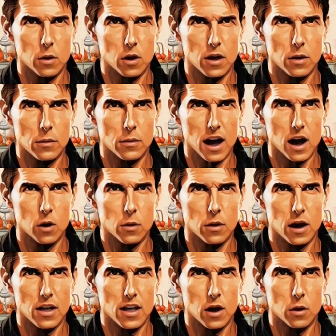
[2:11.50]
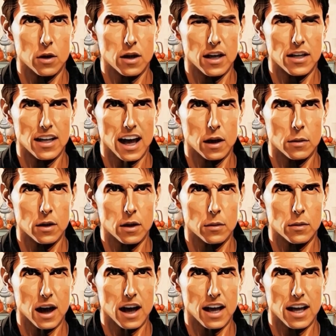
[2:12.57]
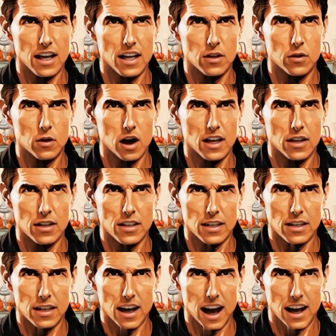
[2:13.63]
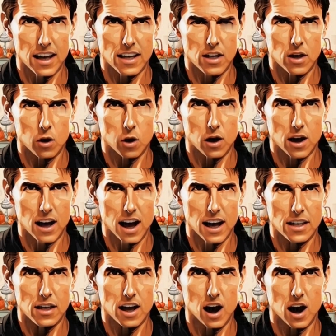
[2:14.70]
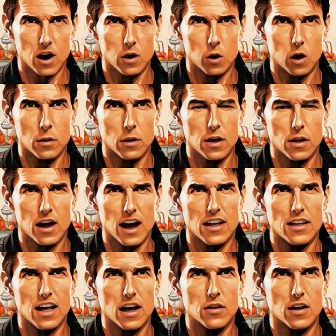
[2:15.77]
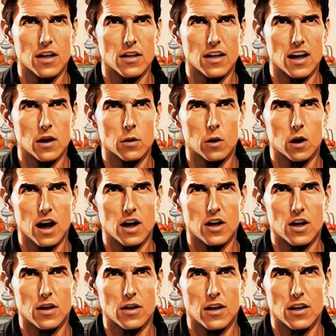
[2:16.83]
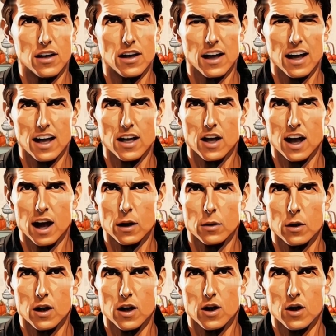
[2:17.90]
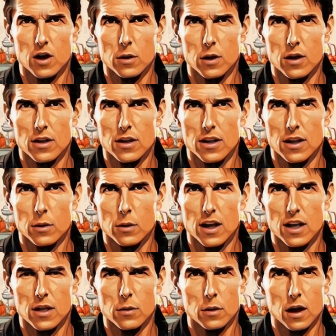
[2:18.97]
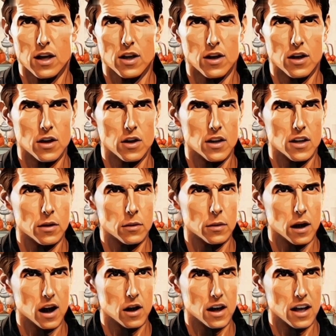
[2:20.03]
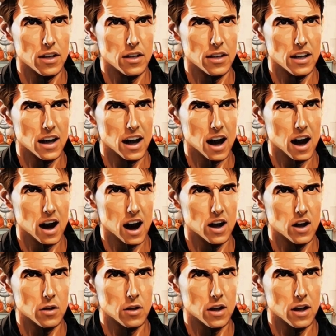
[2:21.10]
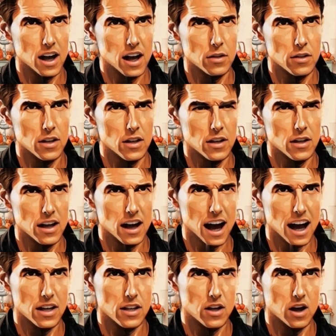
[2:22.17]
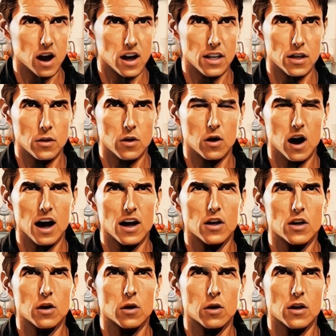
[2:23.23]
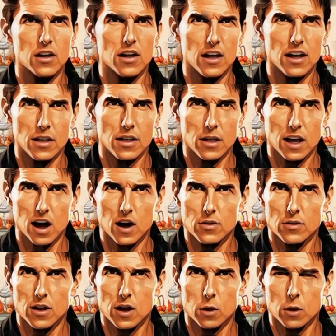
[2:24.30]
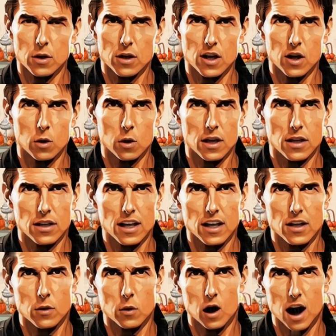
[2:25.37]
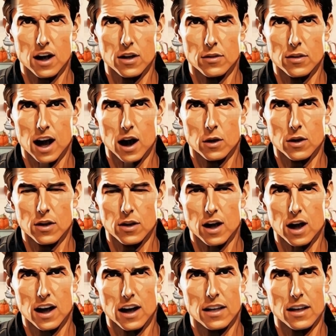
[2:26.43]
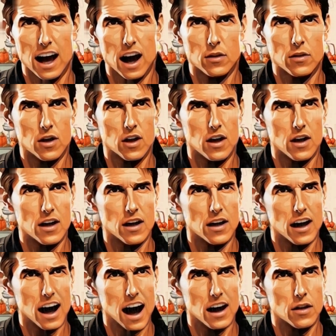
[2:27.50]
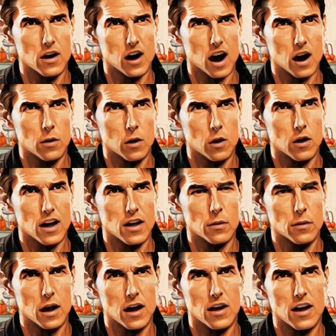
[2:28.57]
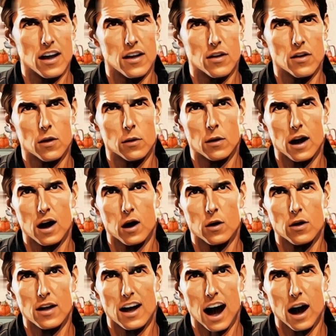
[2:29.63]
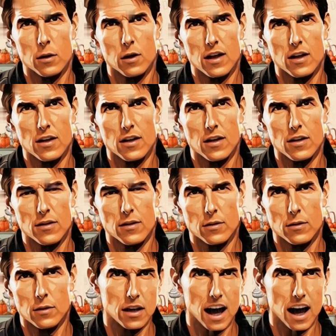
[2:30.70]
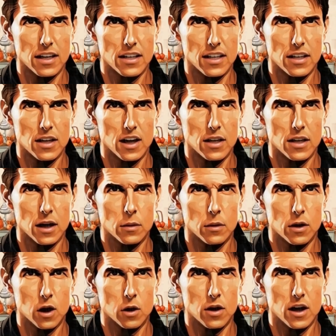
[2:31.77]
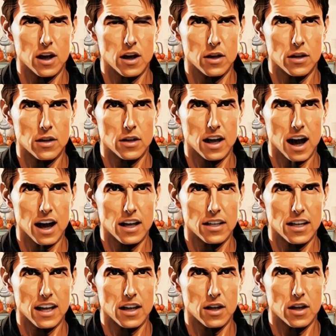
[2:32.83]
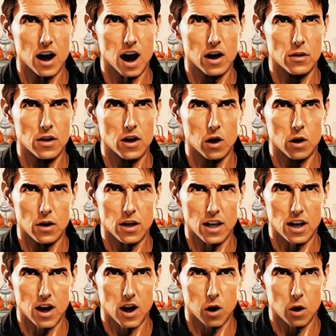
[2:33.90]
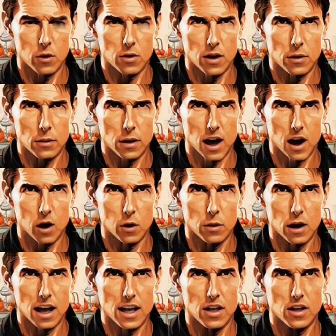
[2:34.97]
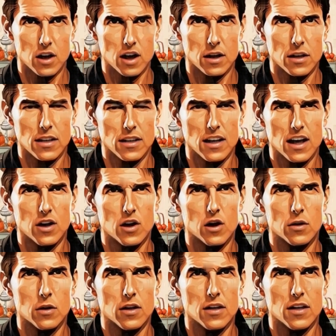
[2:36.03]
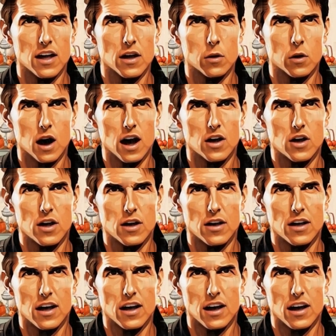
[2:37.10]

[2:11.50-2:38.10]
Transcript: With the meadow buzzing with excitement, Benny and his friends decided to organize a heartwarming Thanksgiving celebration. Each animal contributed something: spatula nuts and berries, colorful leaves, and songs of gratitude. The air filled with the sweet scent of wildflowers, laughter, and the harmonious melodies of the meadow's inhabitants. As the sun dipped below the hills, casting a soft, golden glow over the meadow, Benny stood at the center of the celebration.